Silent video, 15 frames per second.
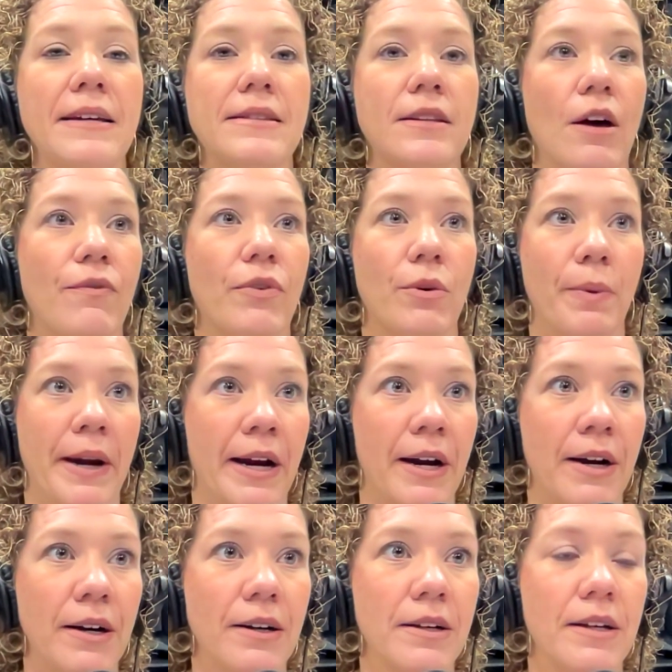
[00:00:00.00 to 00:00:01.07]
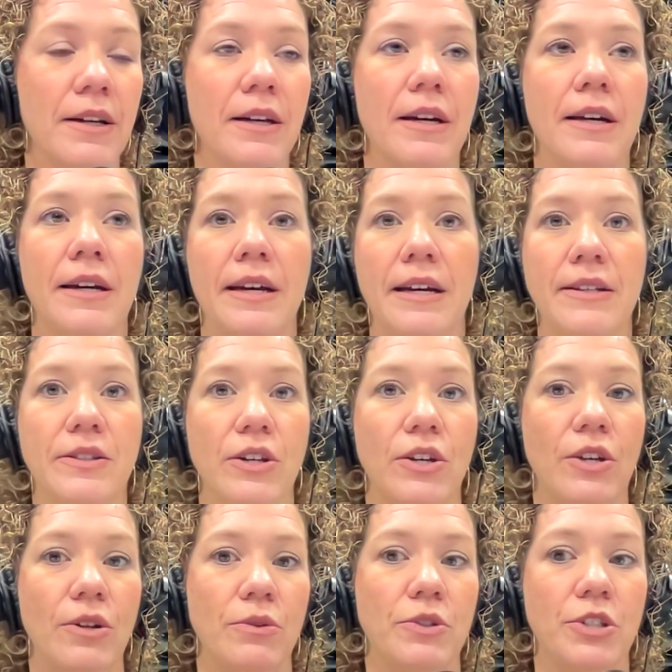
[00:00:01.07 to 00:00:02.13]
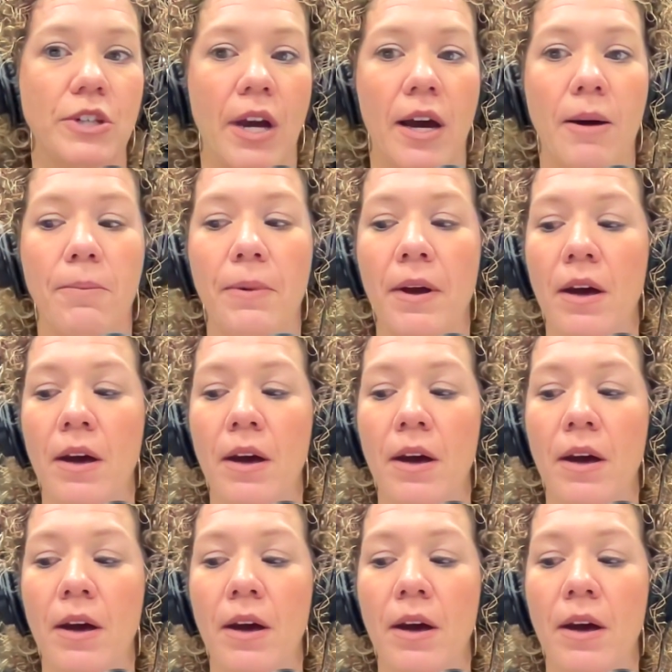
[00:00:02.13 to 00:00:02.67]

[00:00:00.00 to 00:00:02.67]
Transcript: self-aware is a huge step.